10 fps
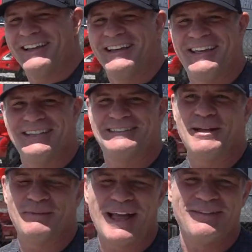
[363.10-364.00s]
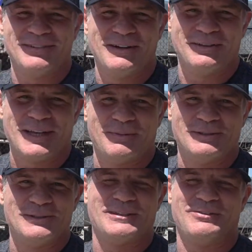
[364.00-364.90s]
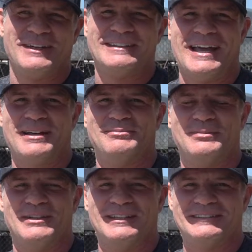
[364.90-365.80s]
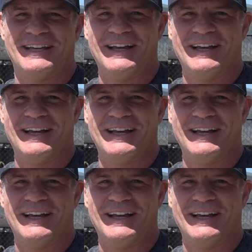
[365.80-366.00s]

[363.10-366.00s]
I can't stop laughing every time I do stuff like that because